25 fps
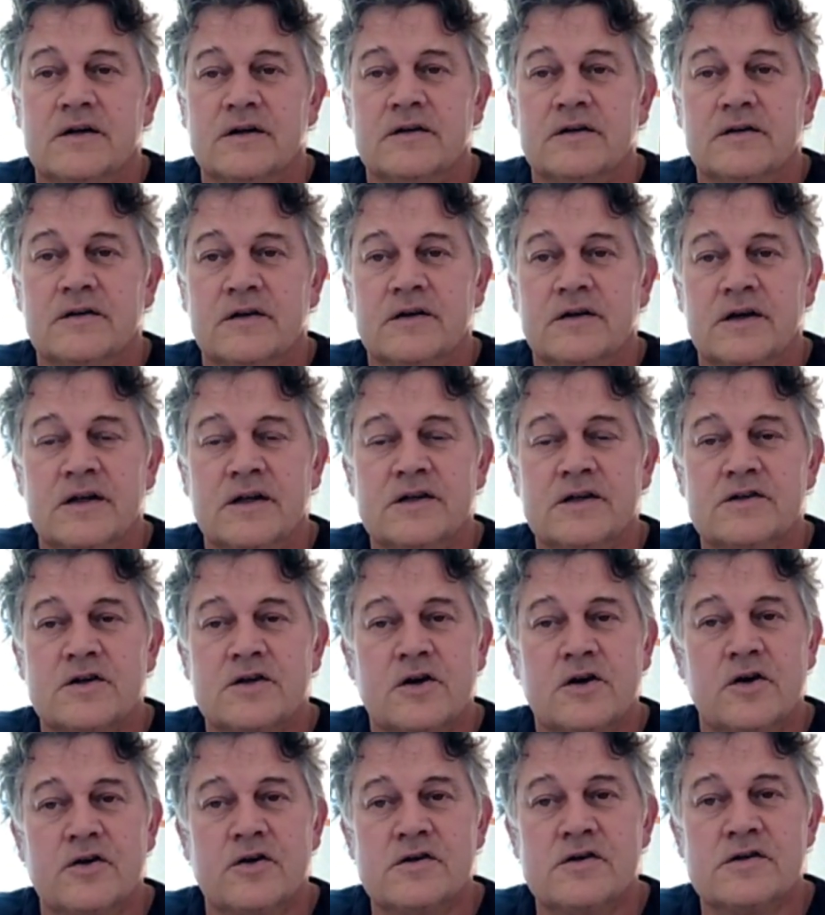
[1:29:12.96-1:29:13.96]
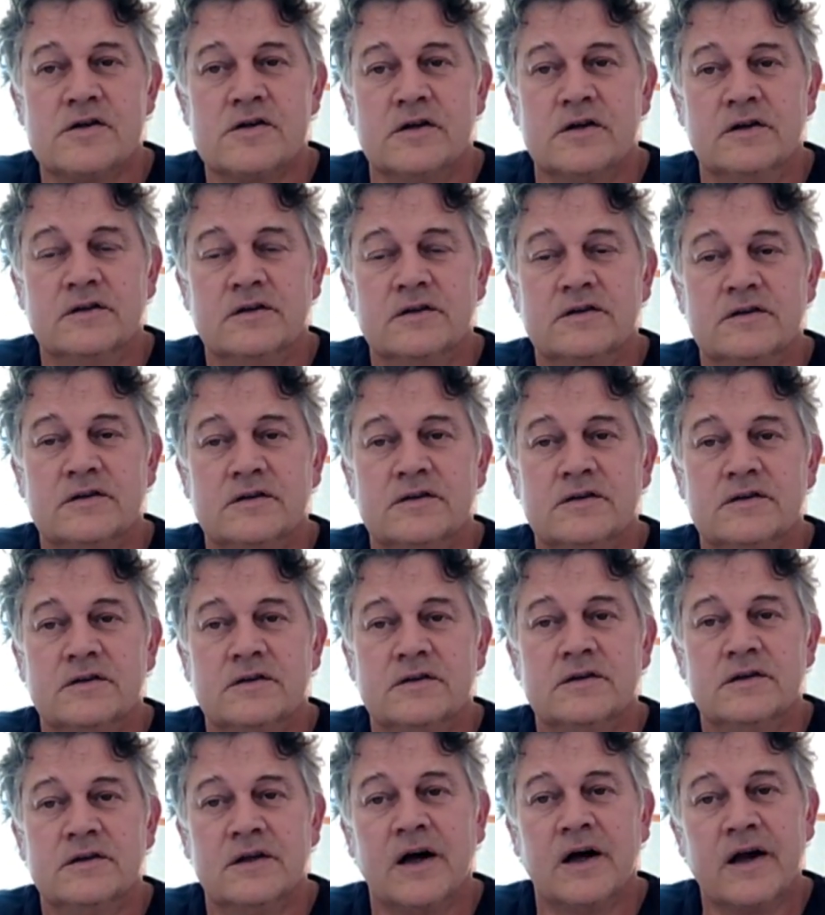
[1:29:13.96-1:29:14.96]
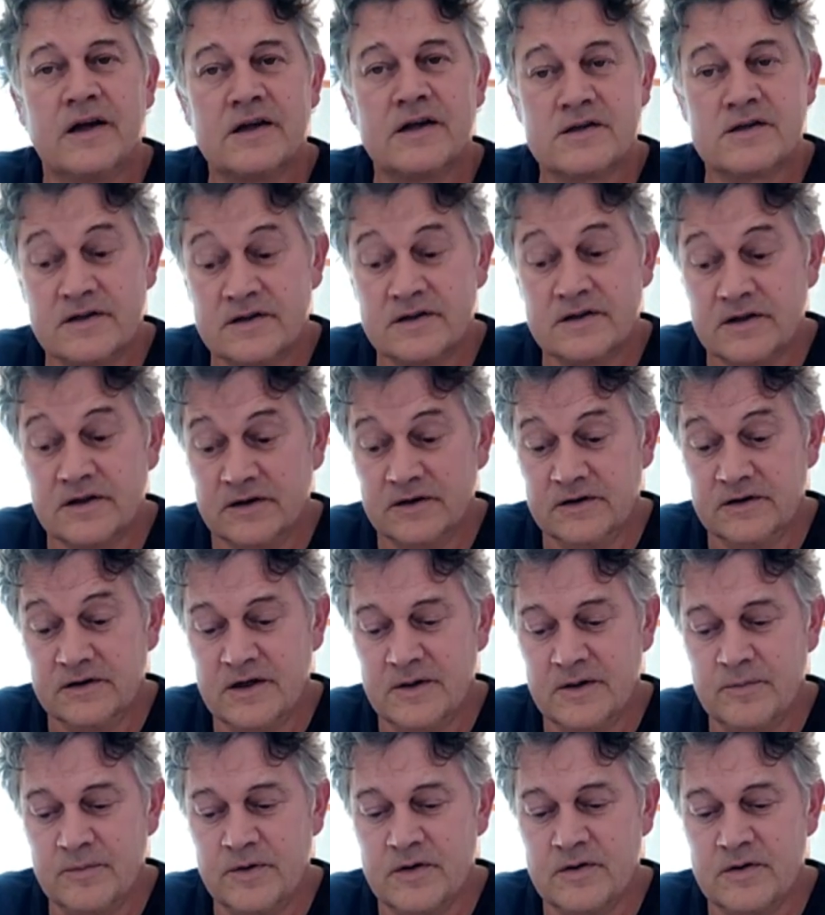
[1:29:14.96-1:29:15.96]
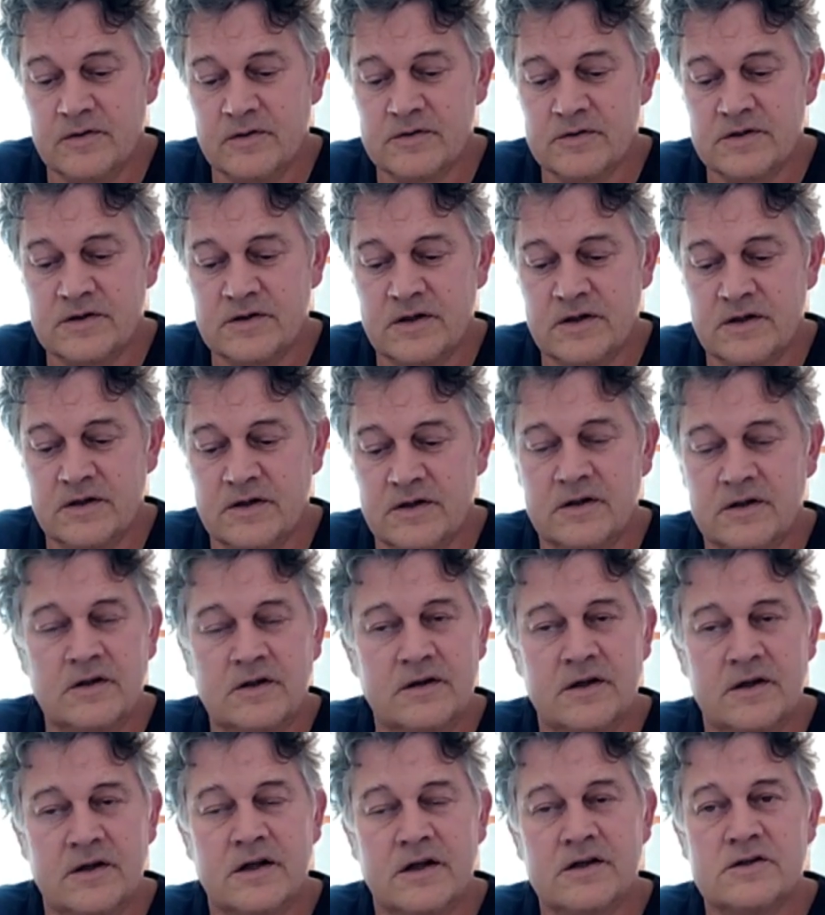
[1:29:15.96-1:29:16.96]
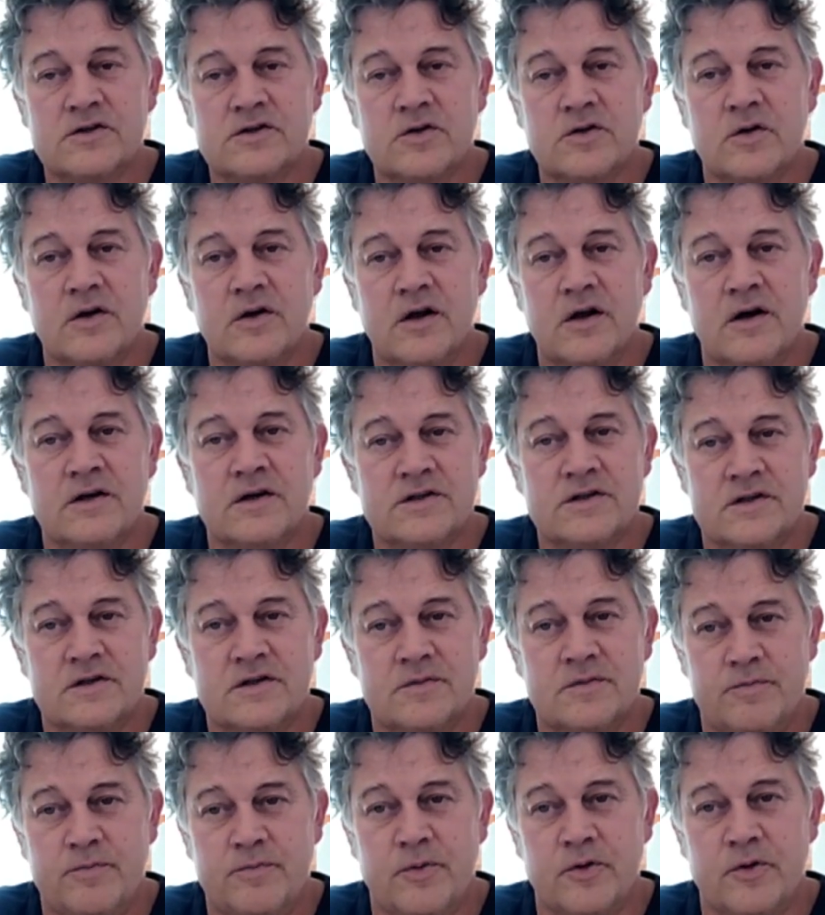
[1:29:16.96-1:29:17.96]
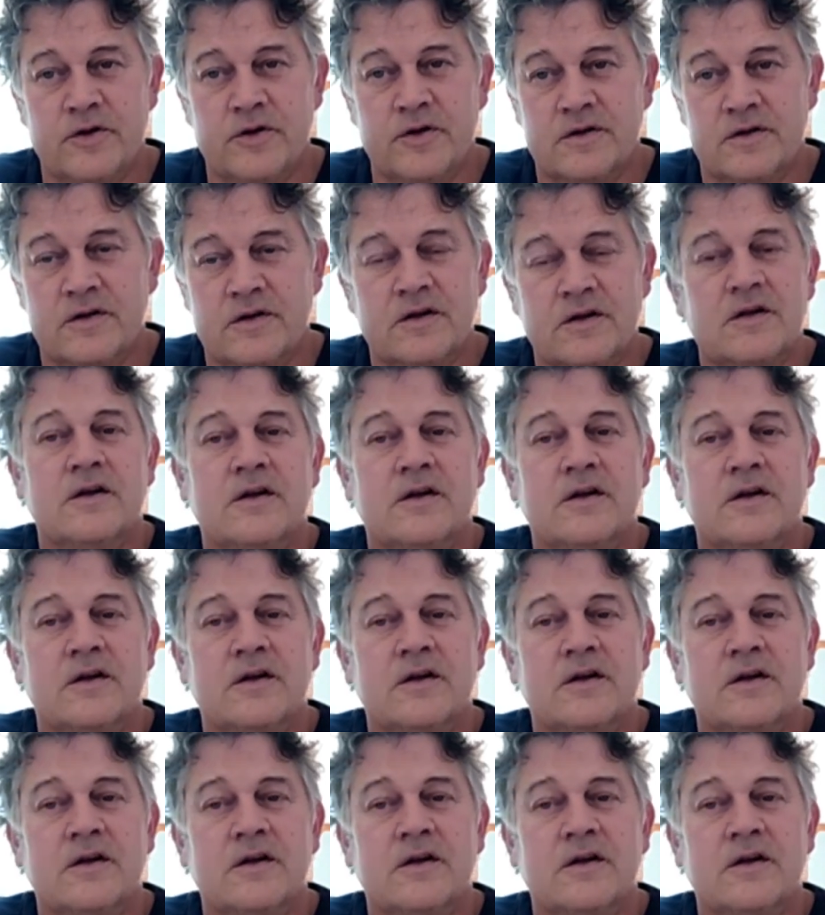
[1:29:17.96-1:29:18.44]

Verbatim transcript: So that is crucial, lying still there, because that is your last point.